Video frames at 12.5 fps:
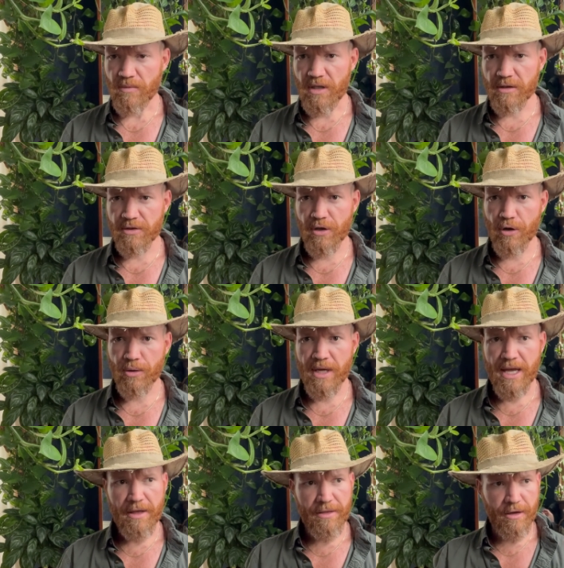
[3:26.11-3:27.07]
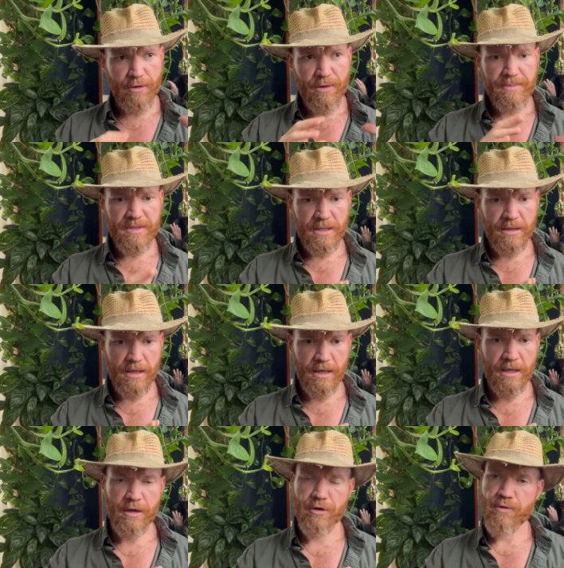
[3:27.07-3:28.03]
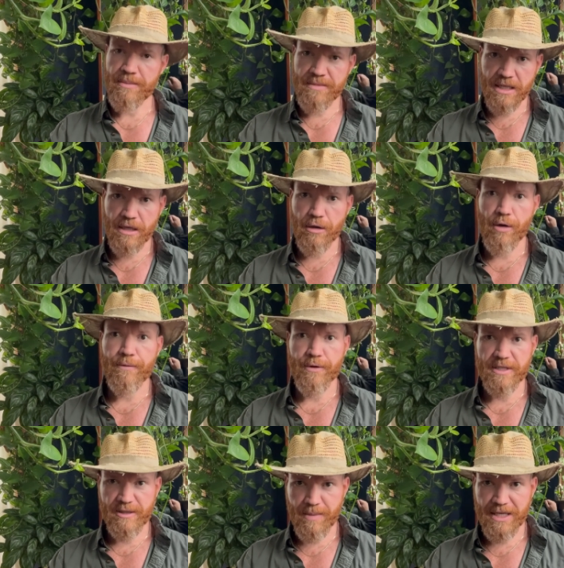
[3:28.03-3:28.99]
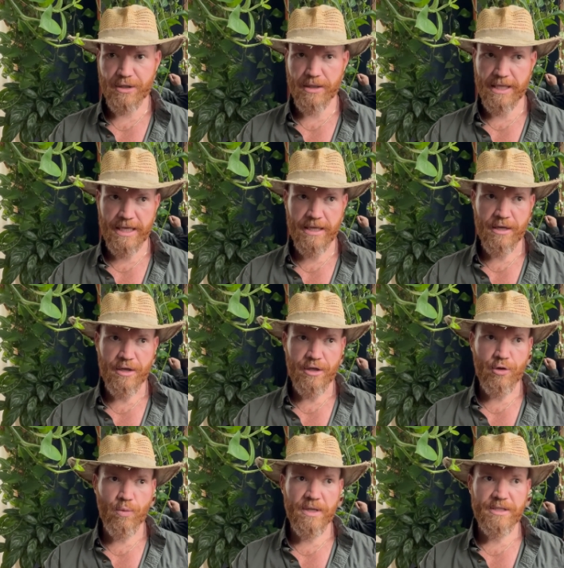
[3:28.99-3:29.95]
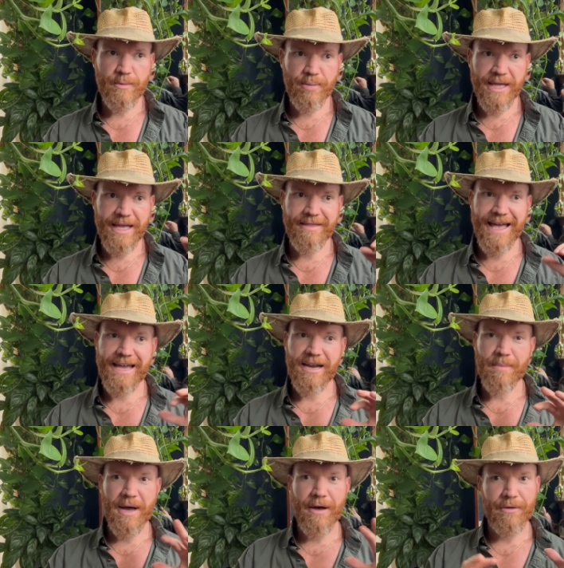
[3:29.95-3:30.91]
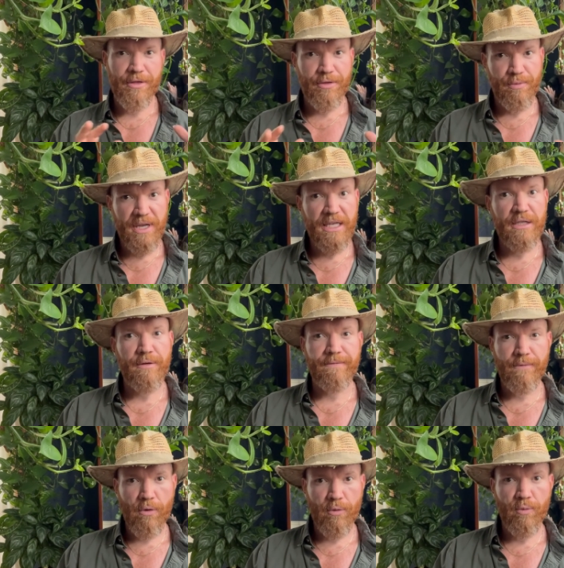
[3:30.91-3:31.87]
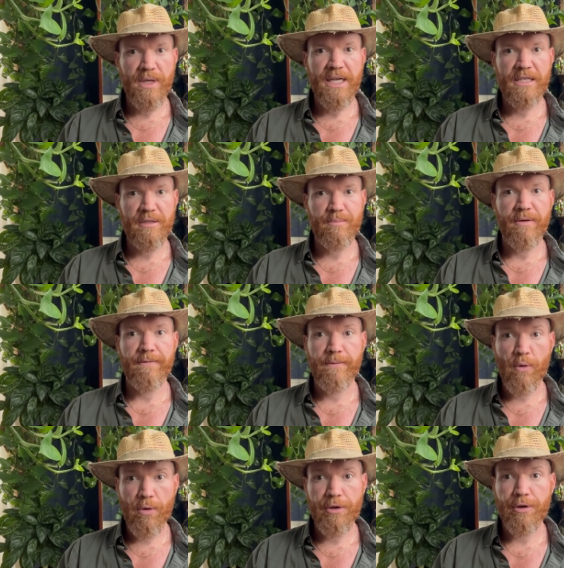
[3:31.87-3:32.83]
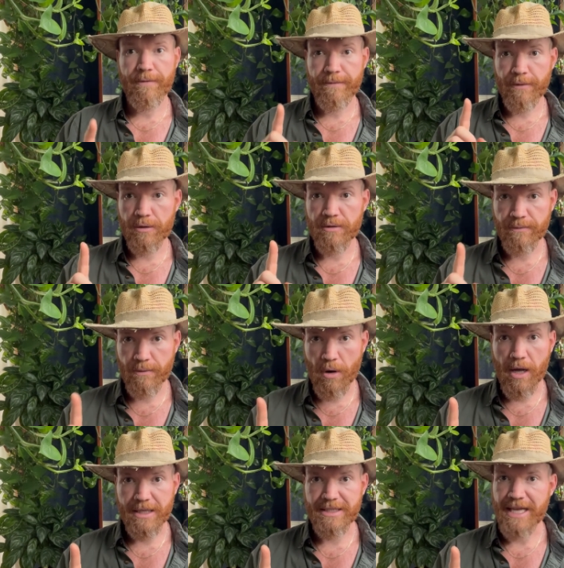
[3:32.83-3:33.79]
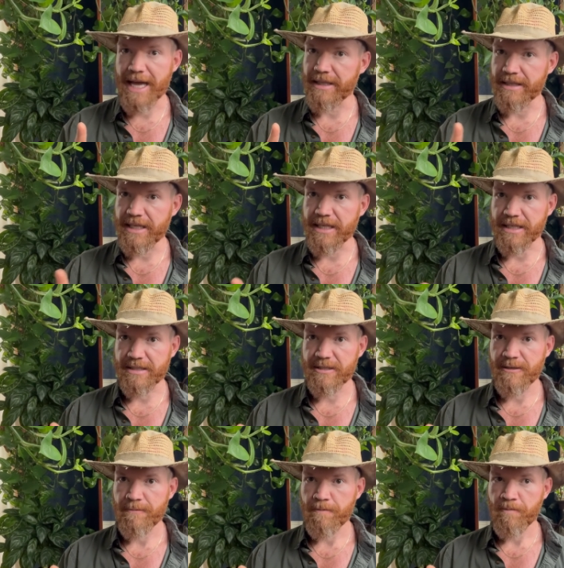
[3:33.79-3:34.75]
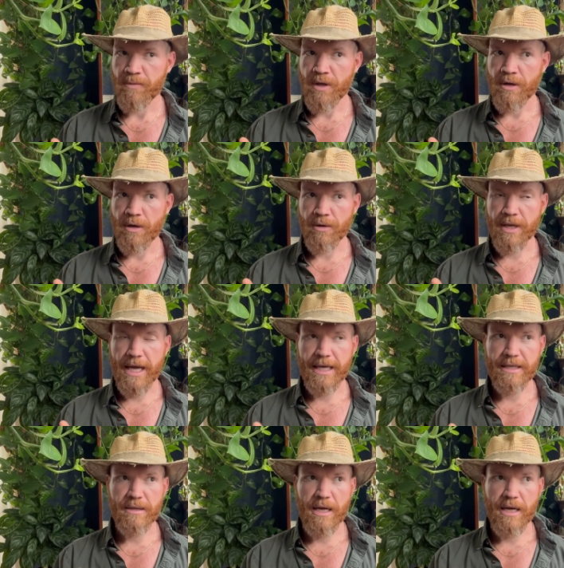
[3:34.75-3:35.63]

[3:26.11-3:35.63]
So the crimson clover especially, you want to plant that about 3 to 4 weeks before your first frost, at least. Okay,